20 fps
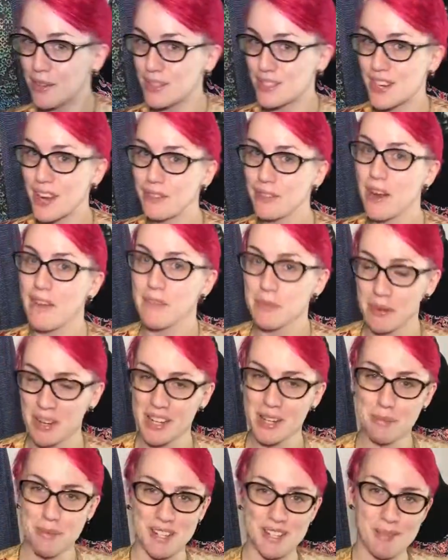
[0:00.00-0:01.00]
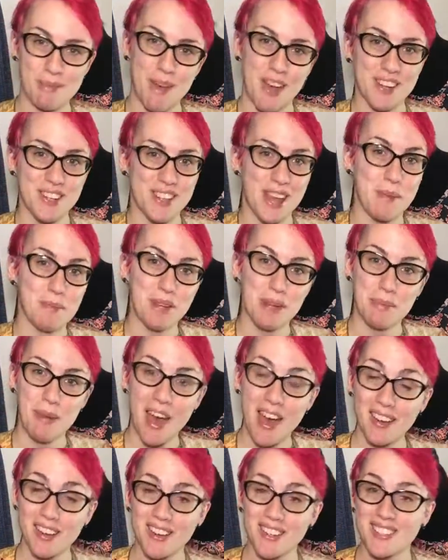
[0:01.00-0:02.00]
know it's not for everybody to mix and match that many
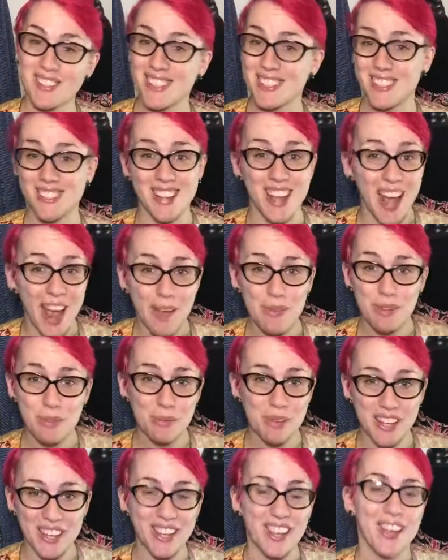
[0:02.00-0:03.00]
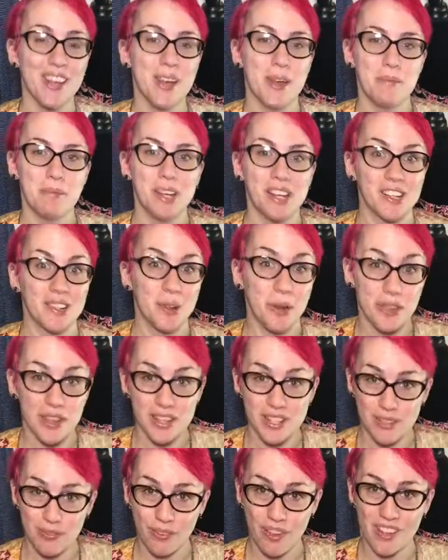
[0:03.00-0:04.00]
patterns. It doesn't have to be, but
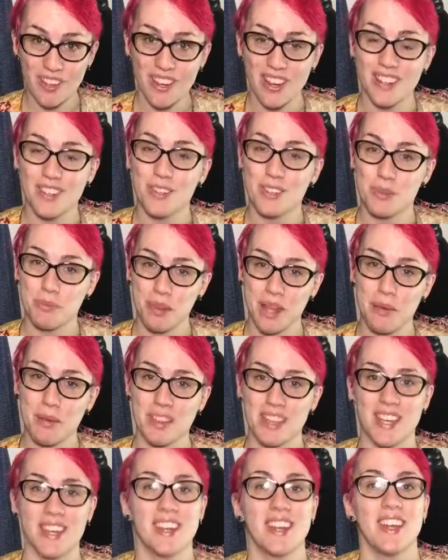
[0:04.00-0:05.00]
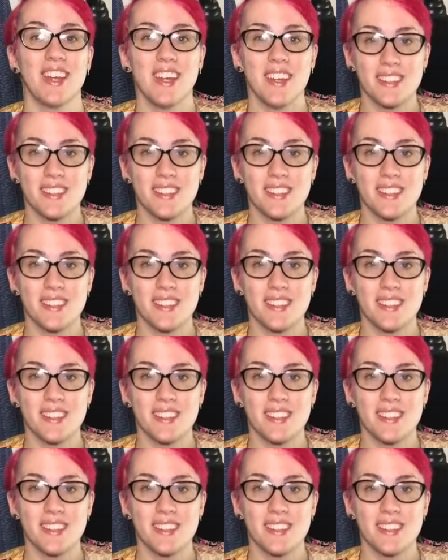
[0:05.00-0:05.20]
clothing is fun and you should play with it.